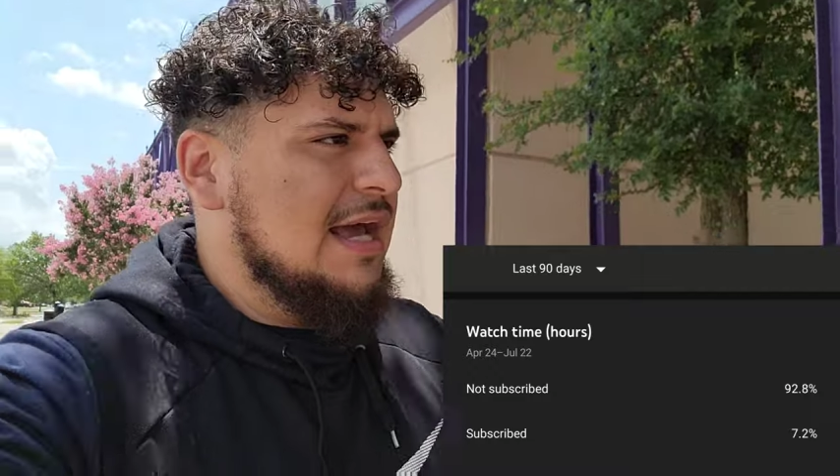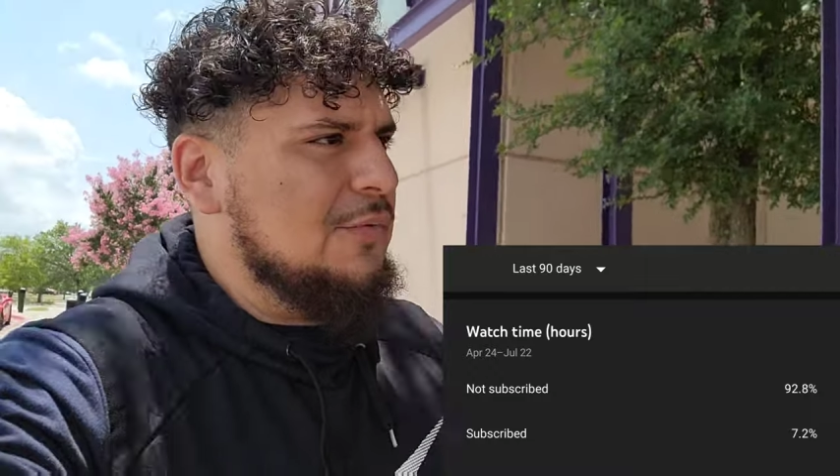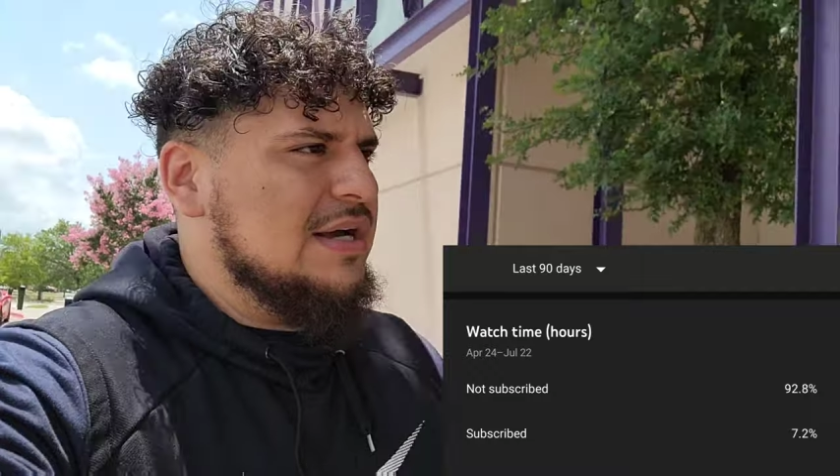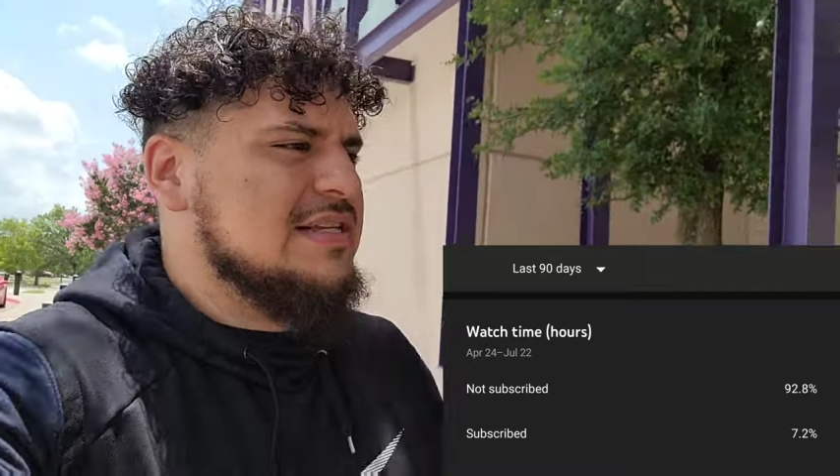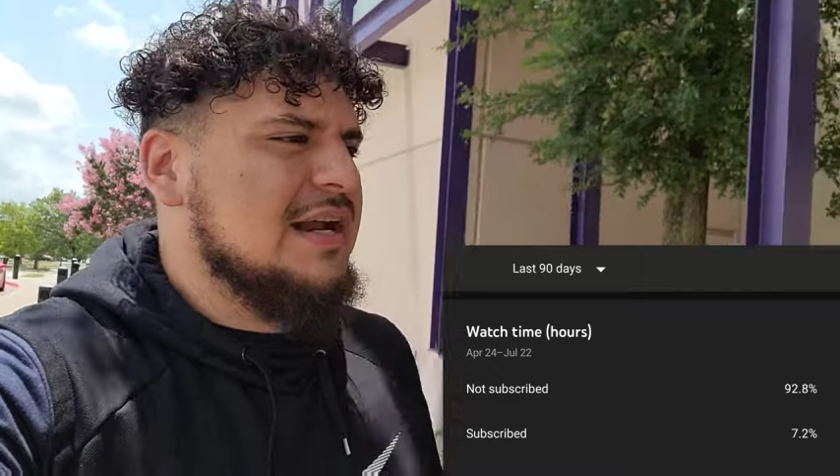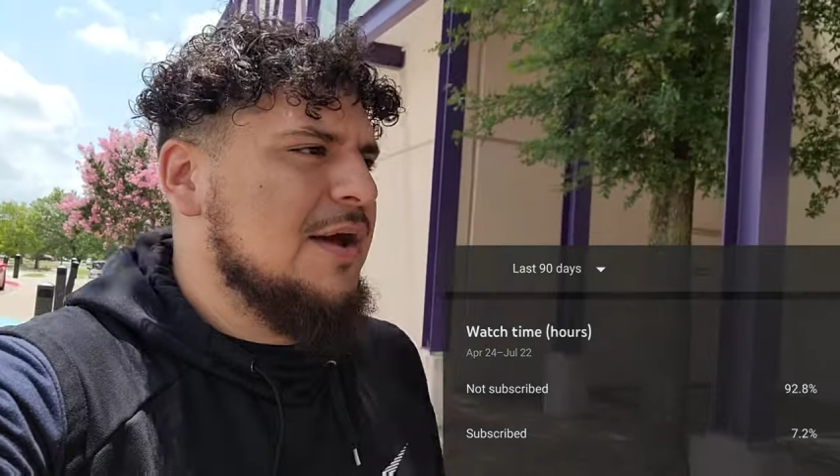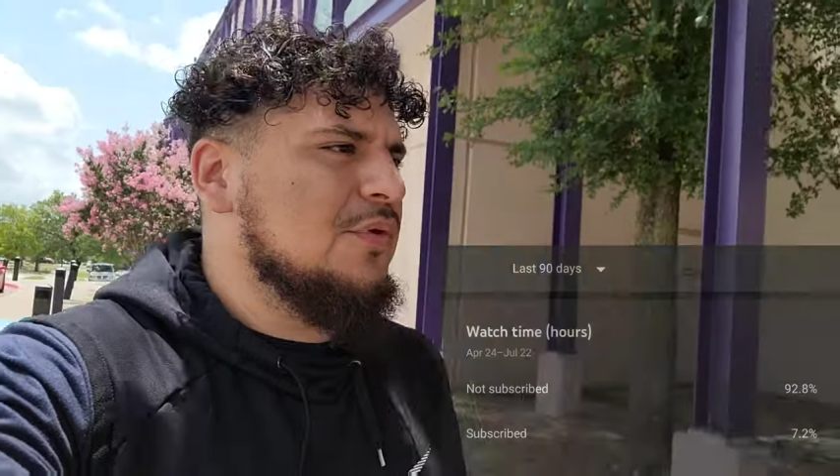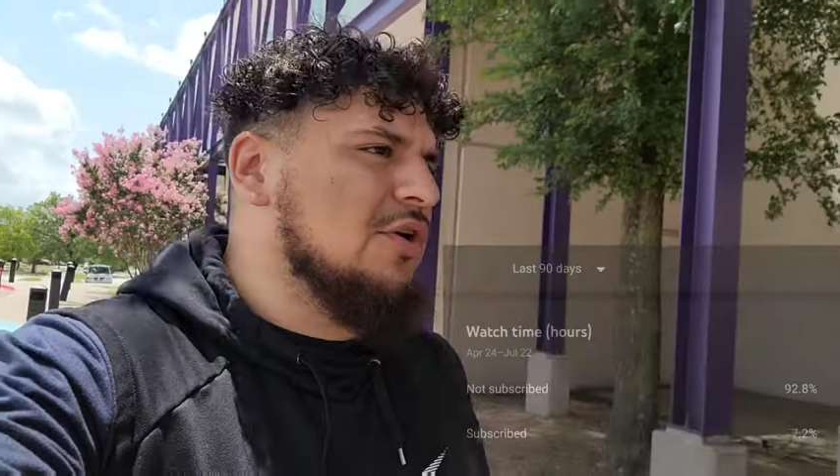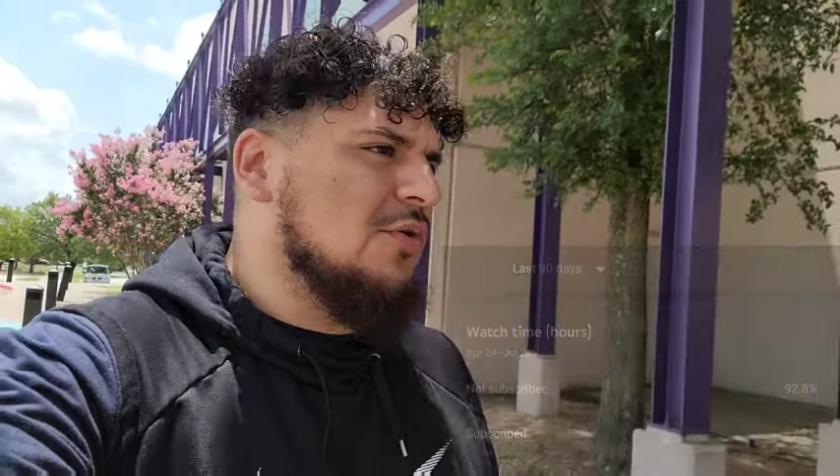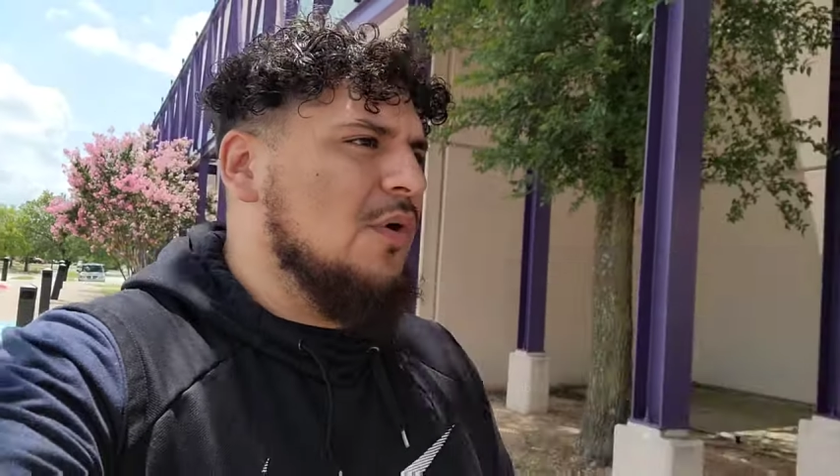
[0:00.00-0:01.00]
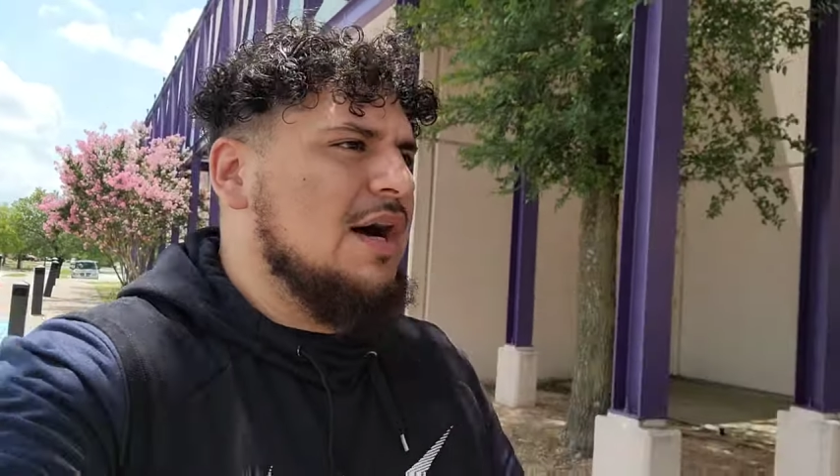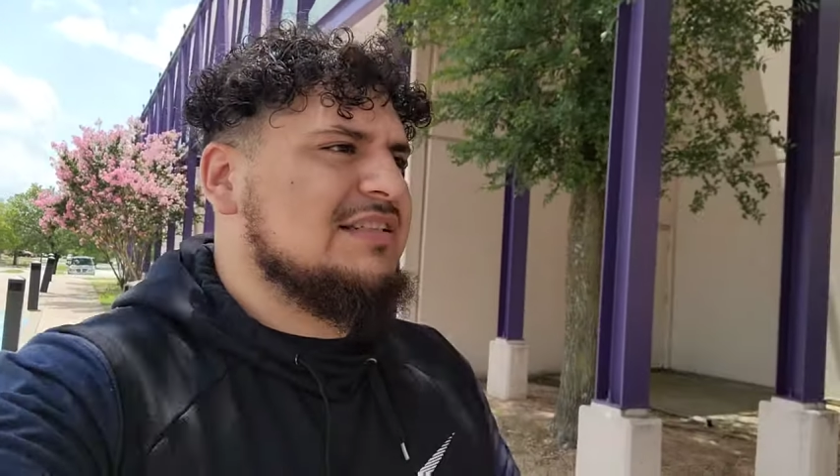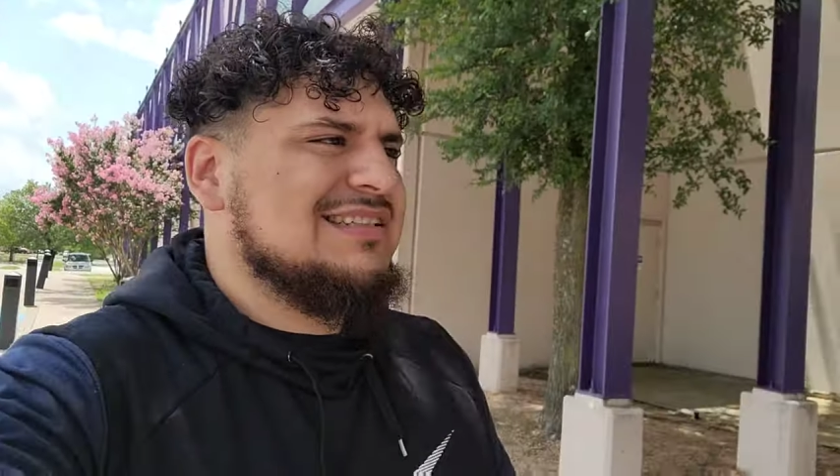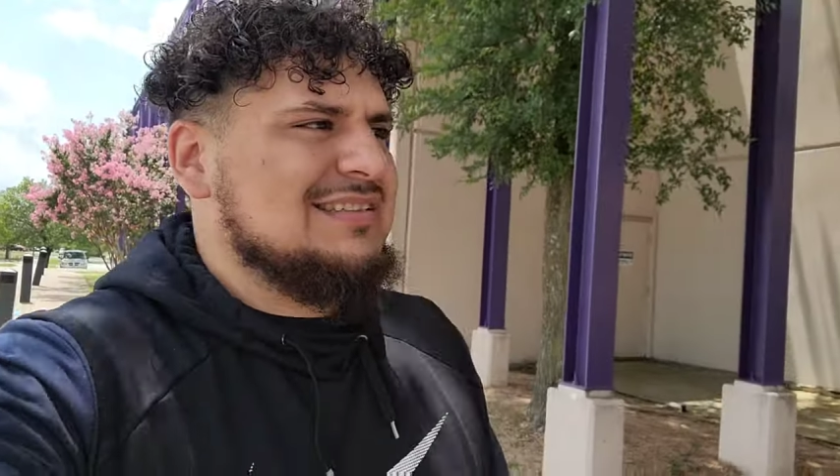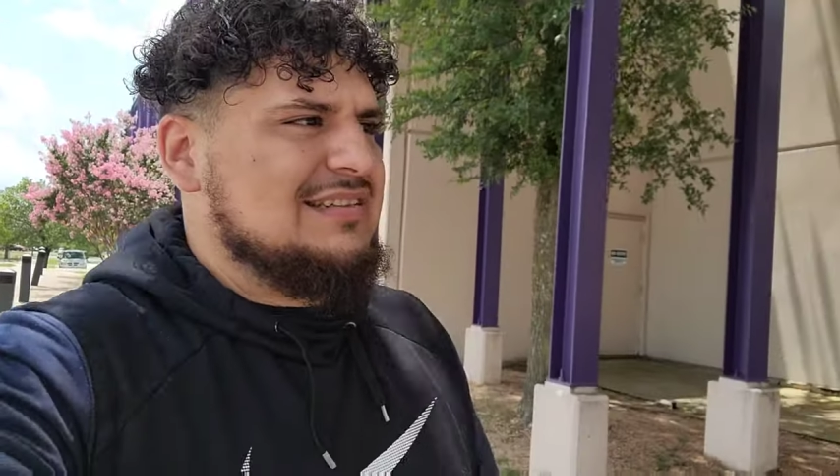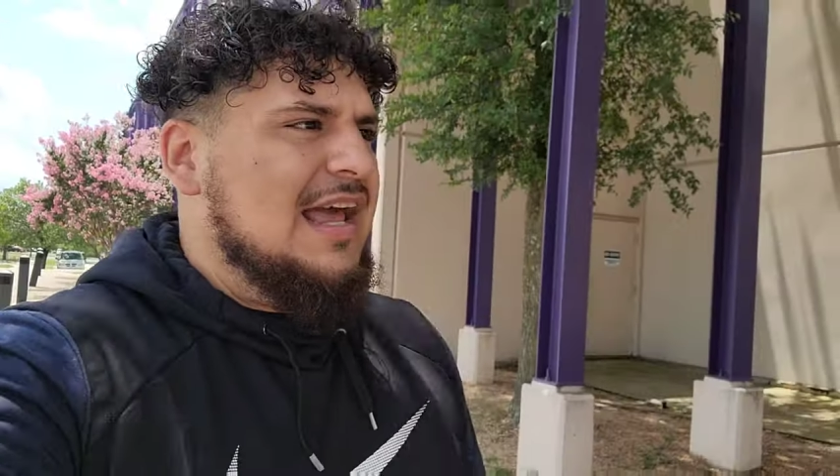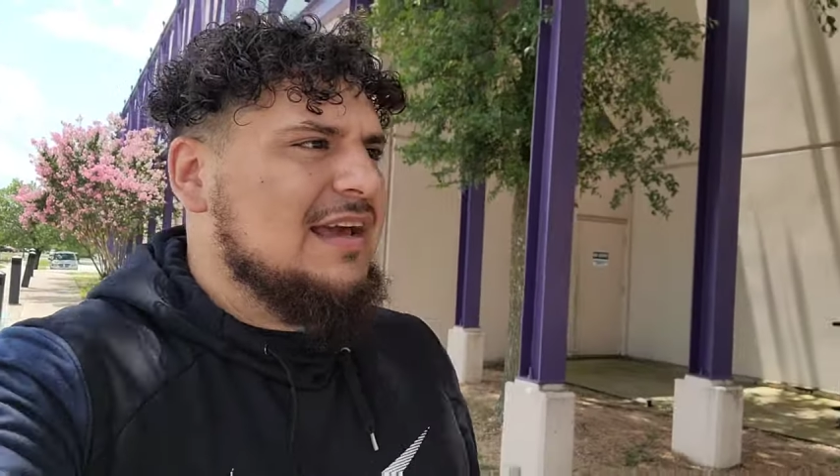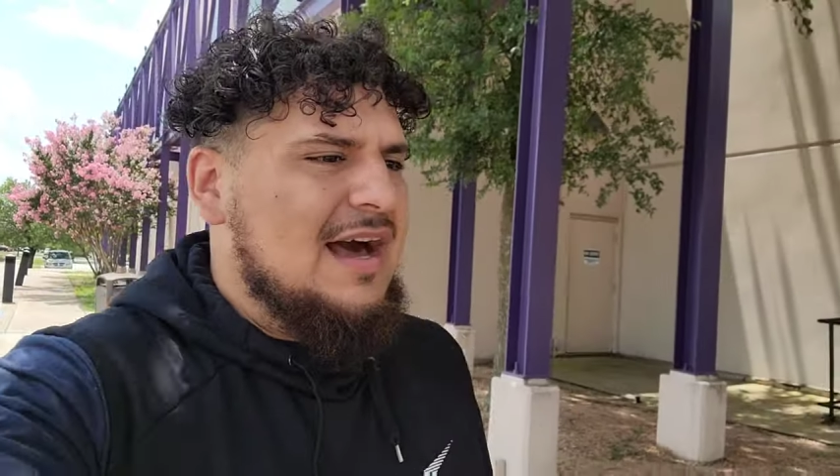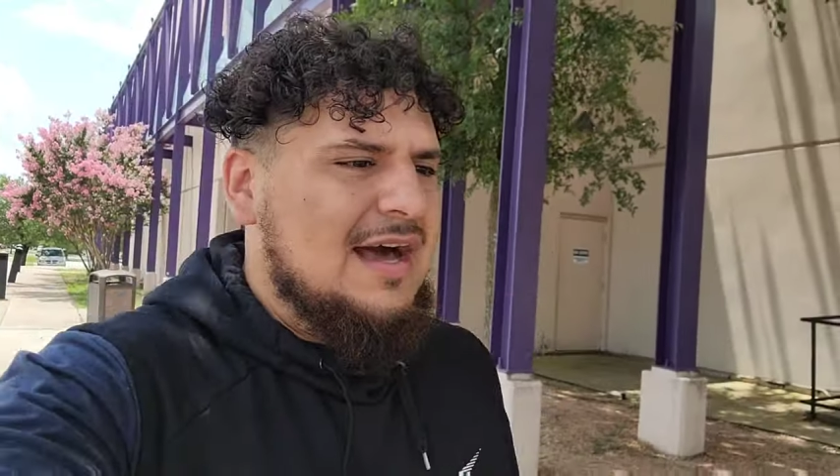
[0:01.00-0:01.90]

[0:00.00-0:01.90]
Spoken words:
Anyway, today we're gonna watch Snake